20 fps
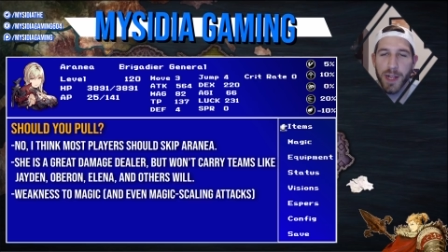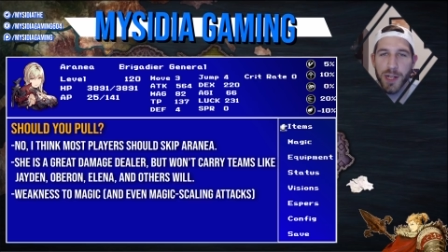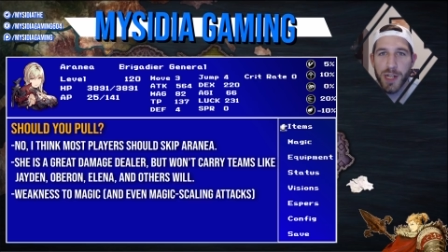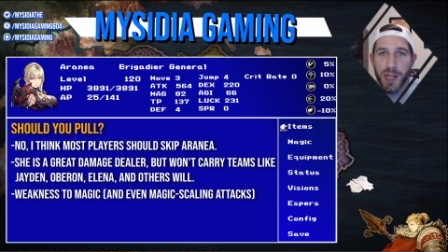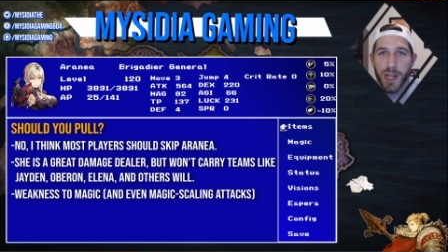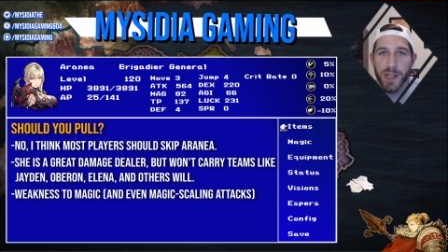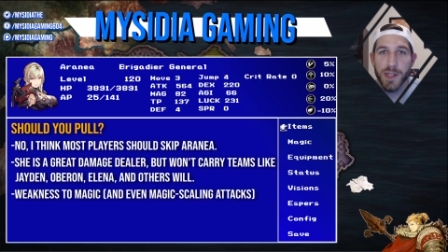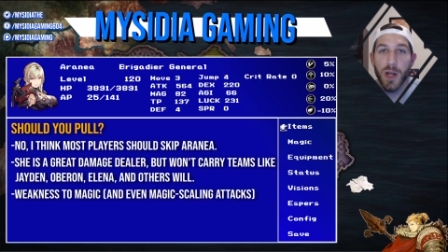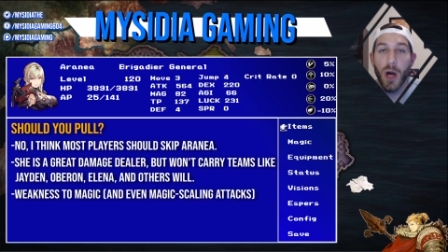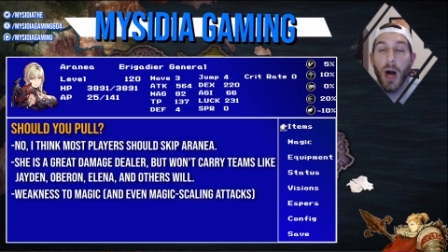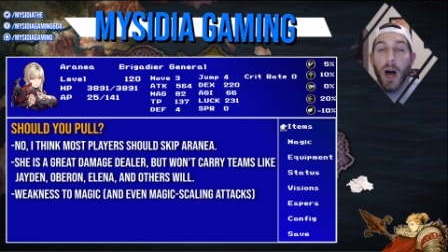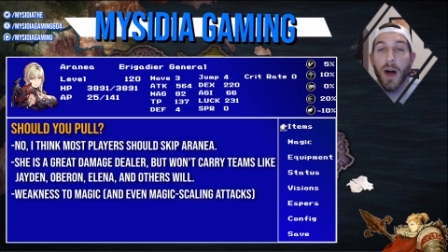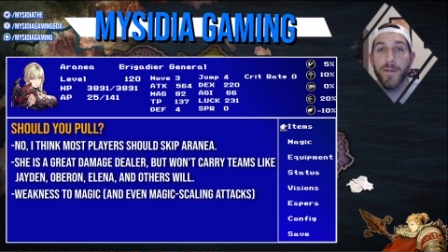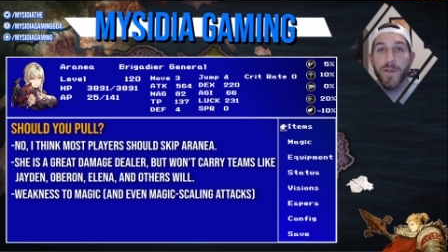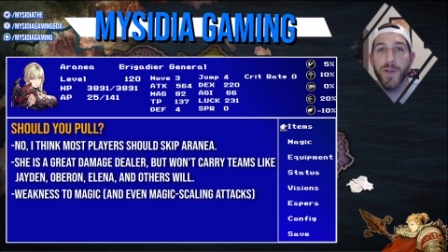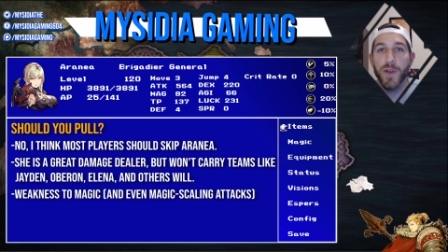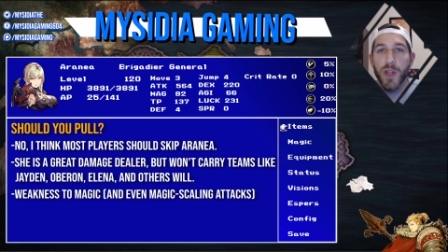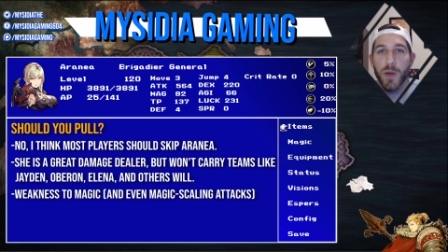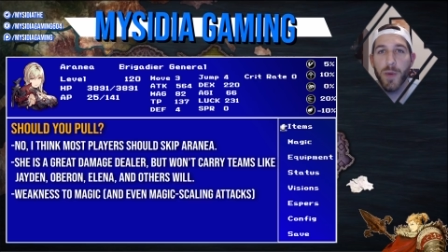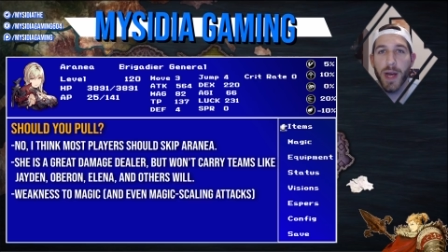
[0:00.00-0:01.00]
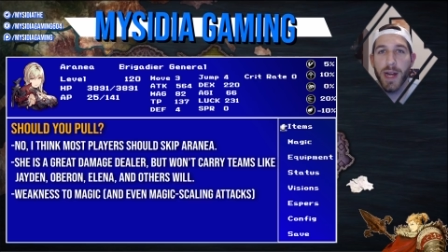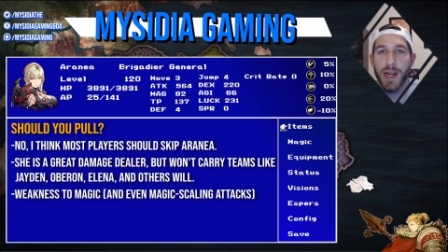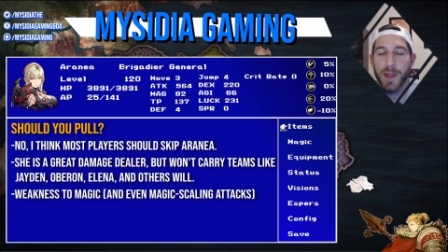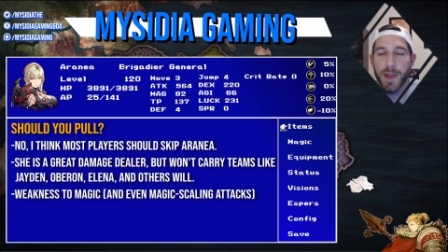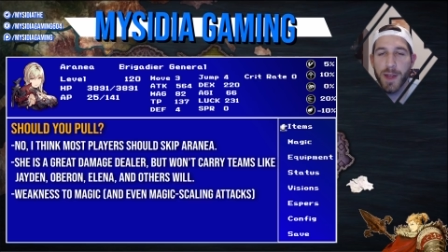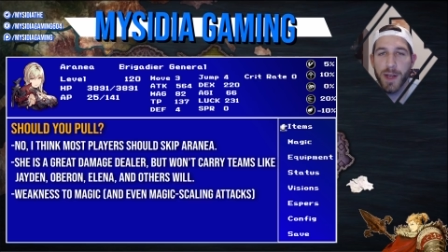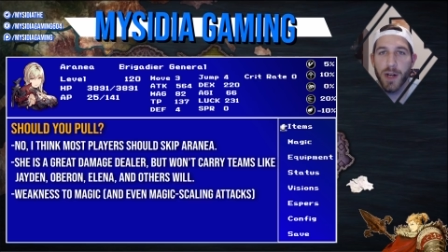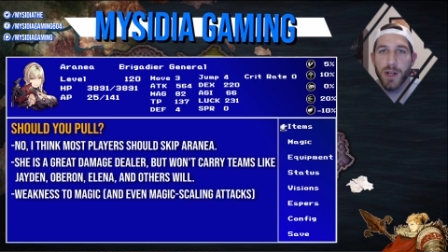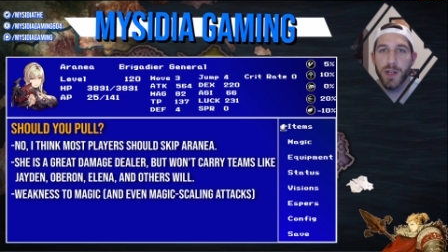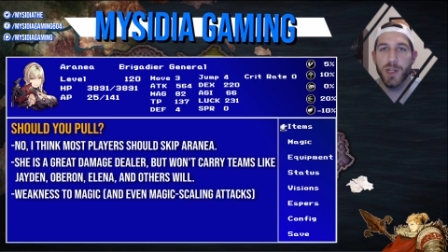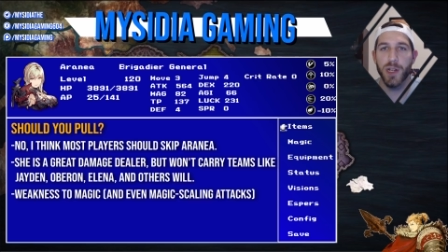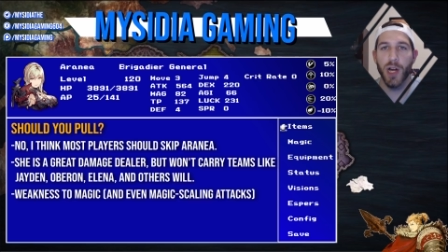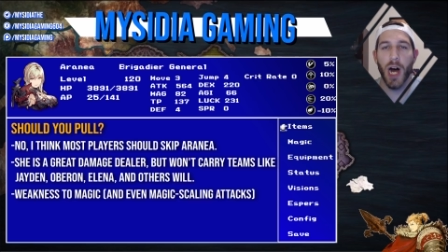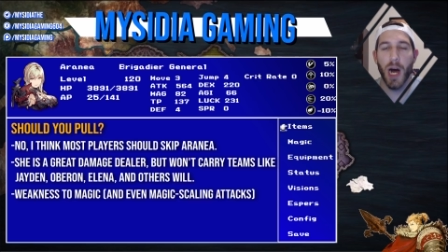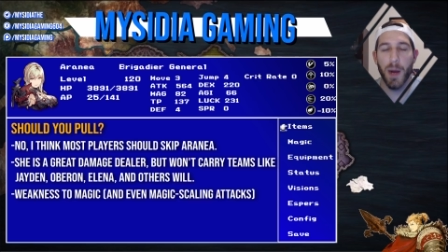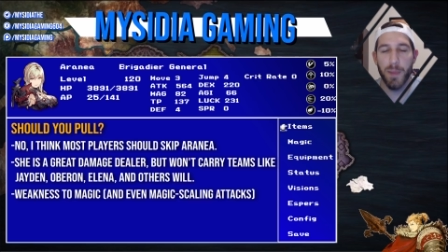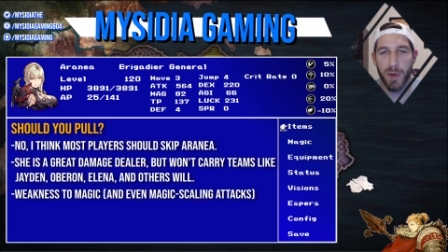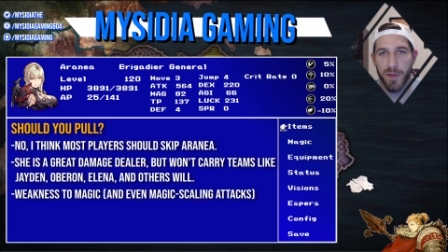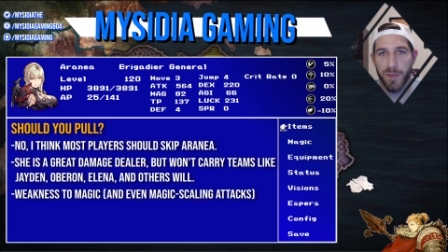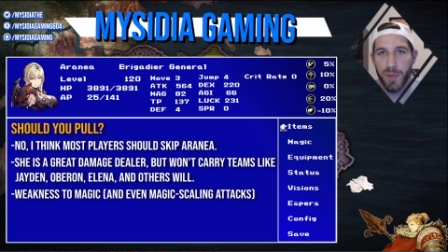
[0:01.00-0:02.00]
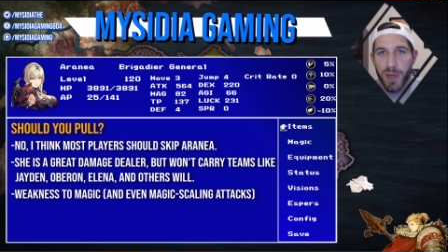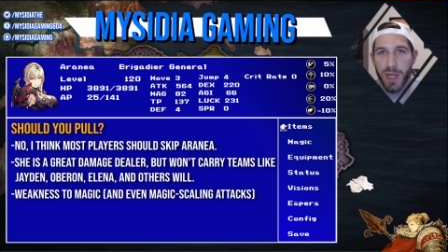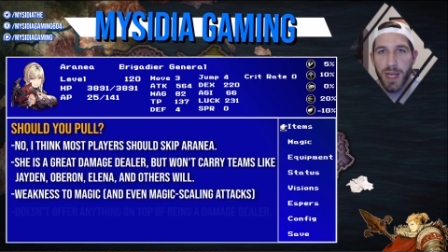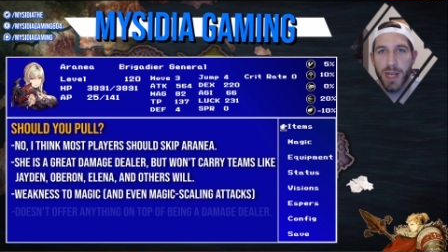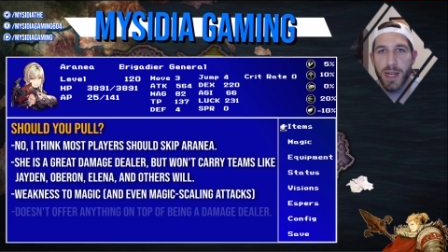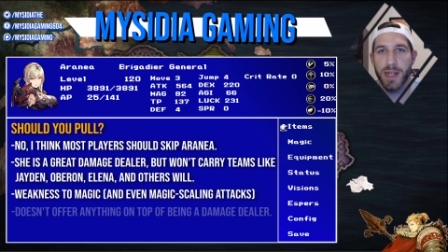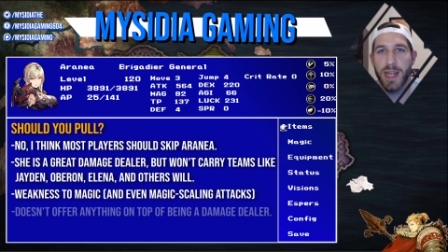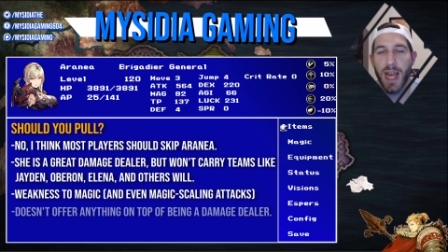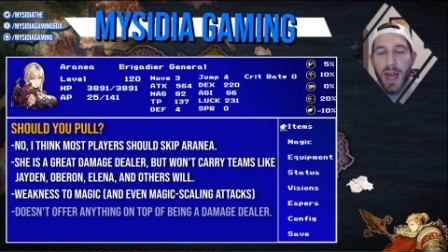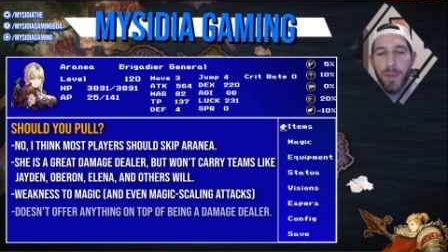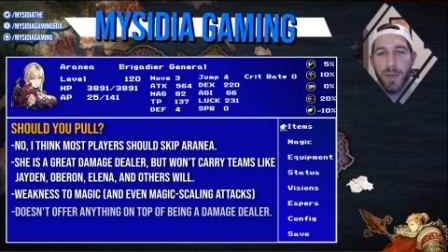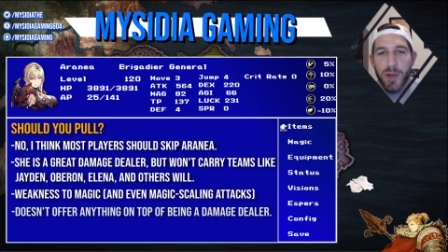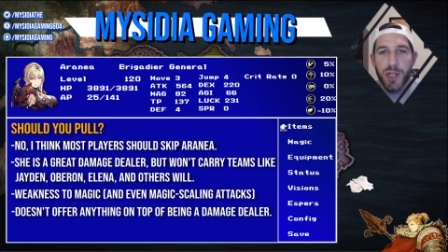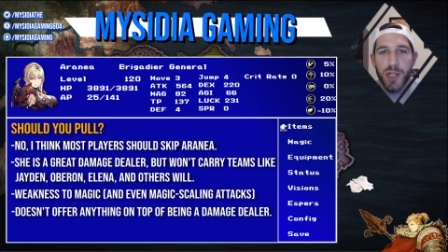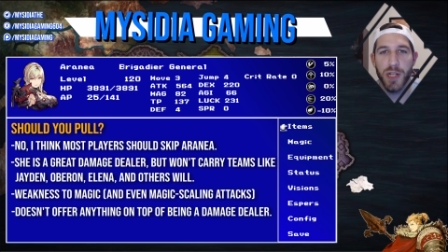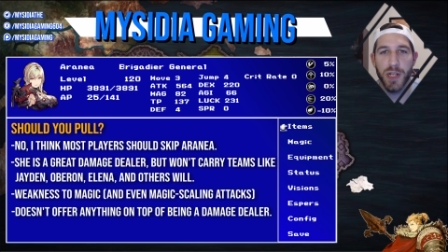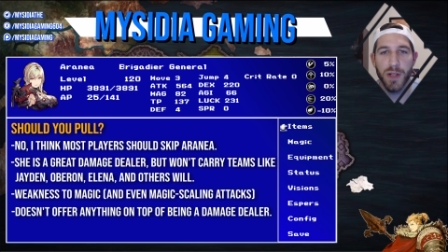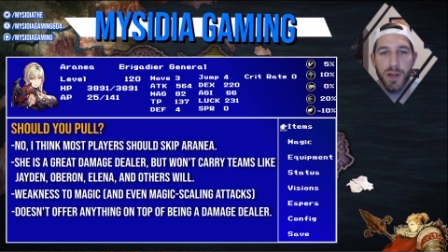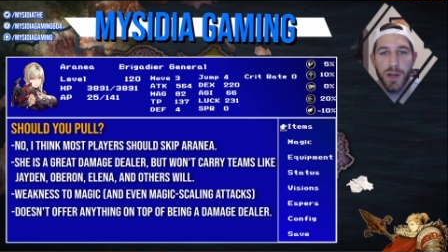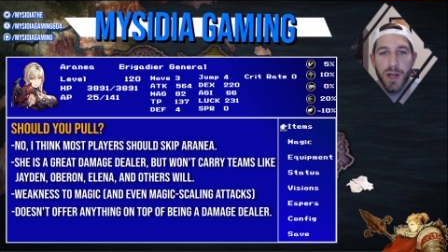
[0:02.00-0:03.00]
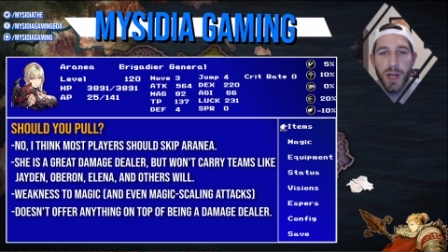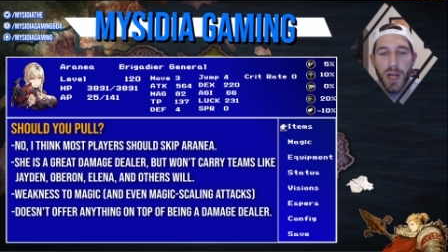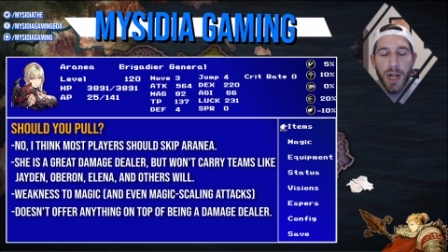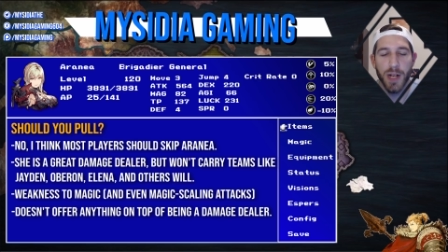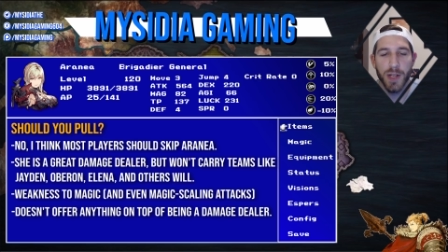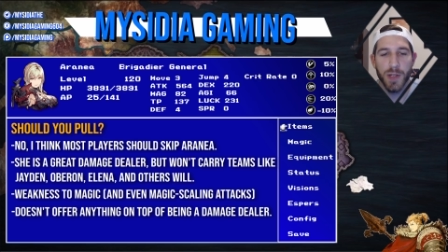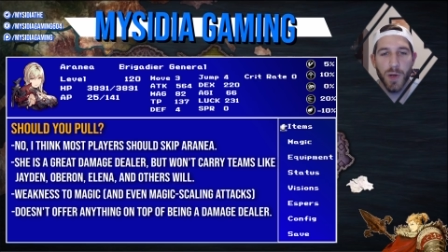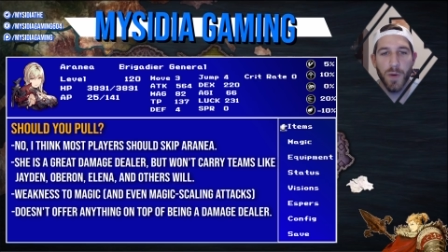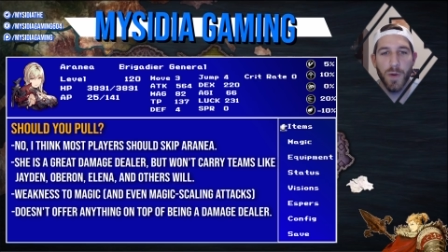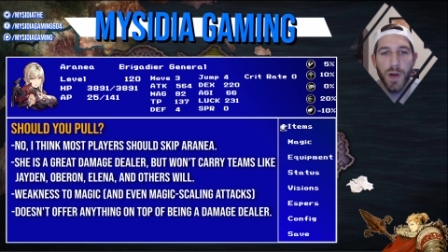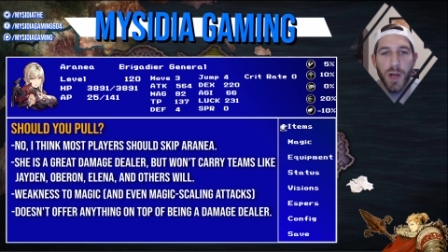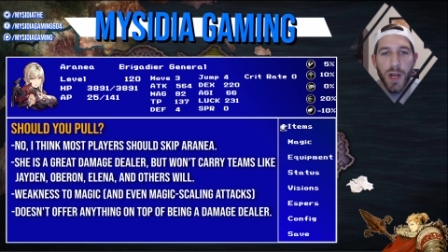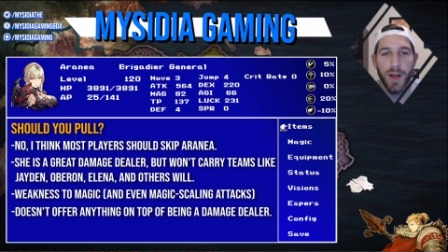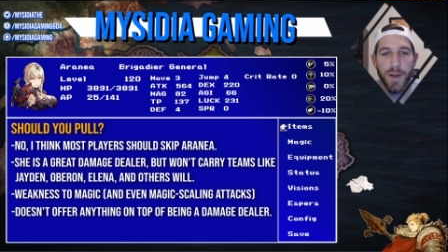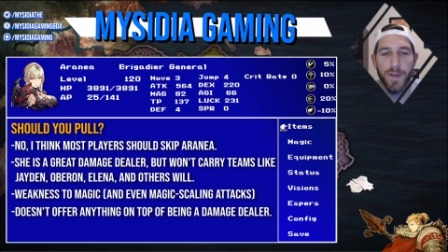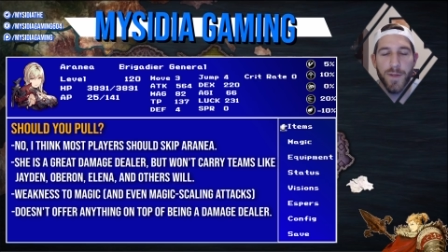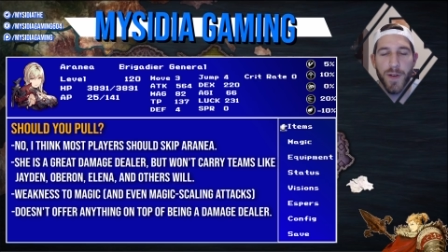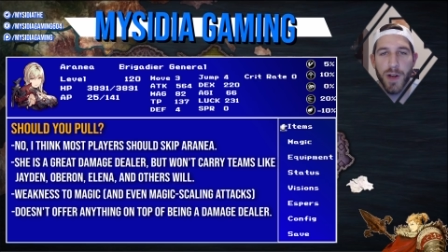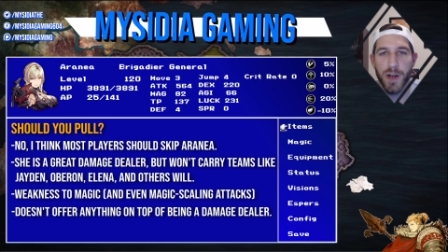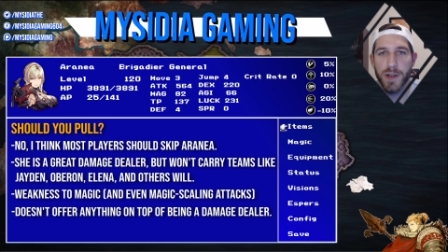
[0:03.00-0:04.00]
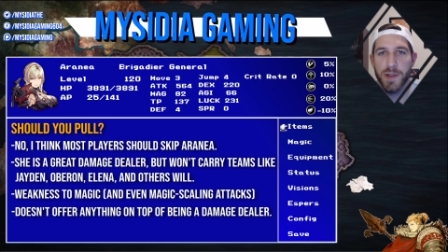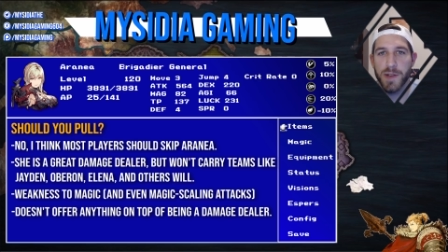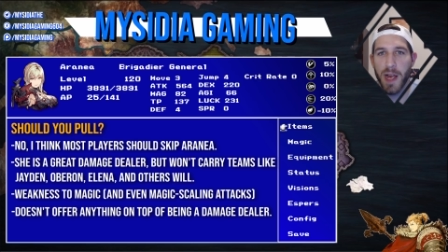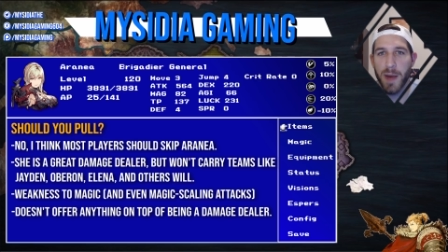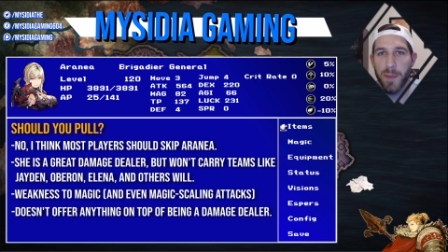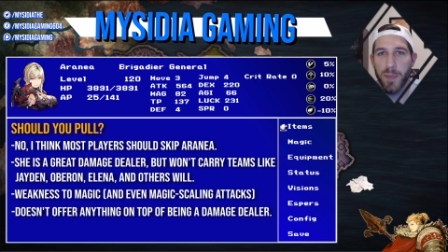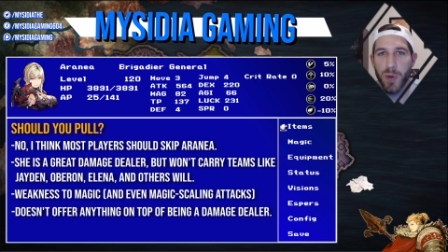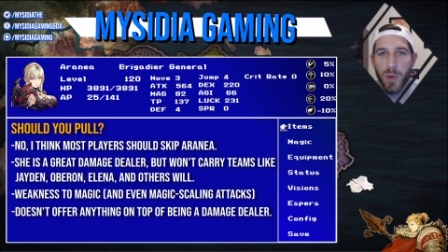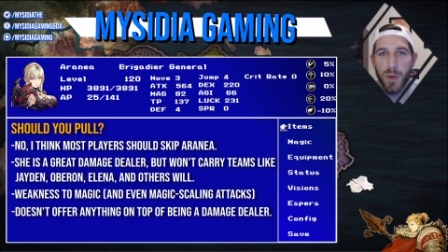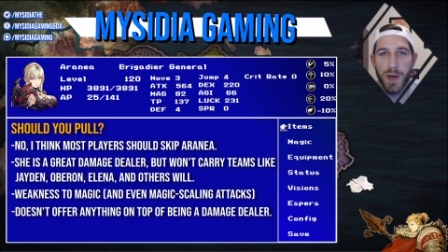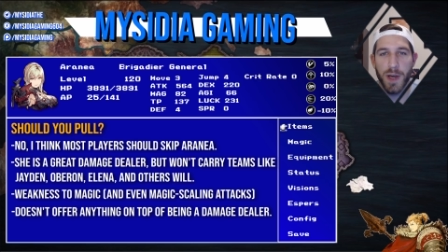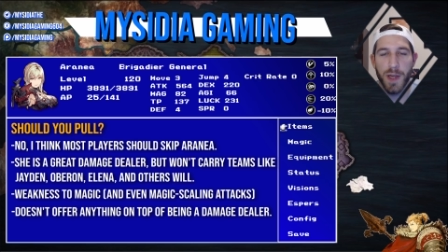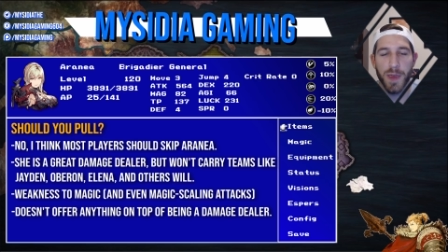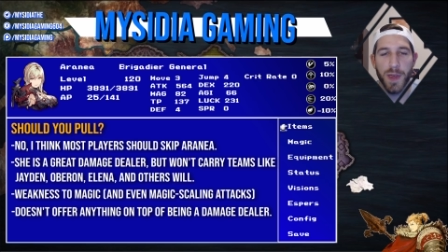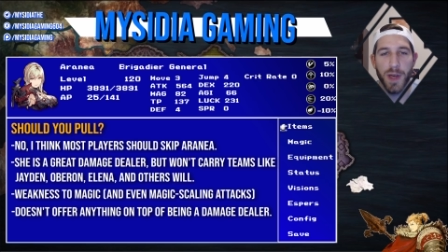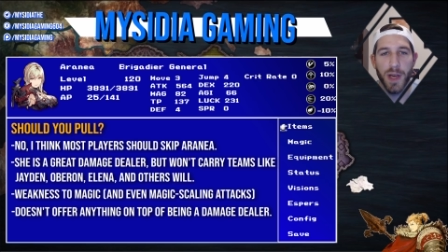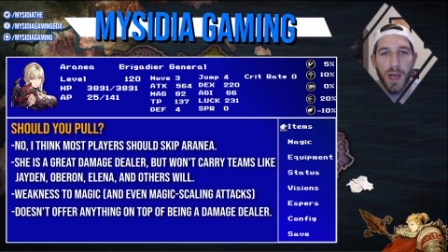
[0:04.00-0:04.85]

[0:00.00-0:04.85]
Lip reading: and she doesn't offer you anything on top of being a damage dealer. So for example, with